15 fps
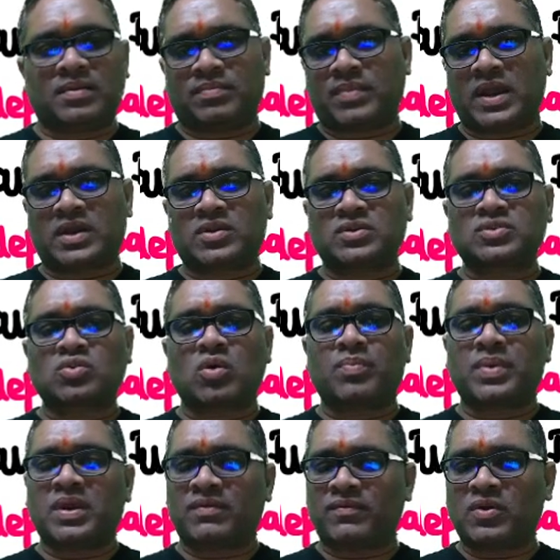
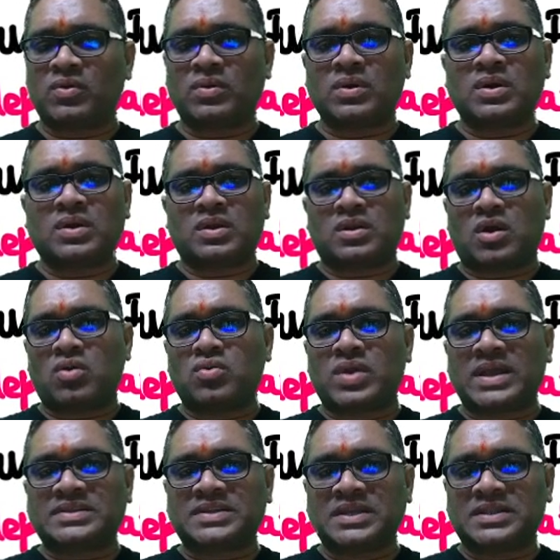microscopic view, now you
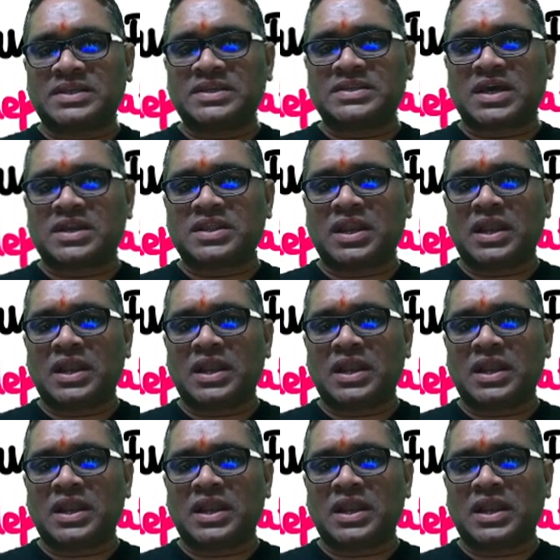can see these are the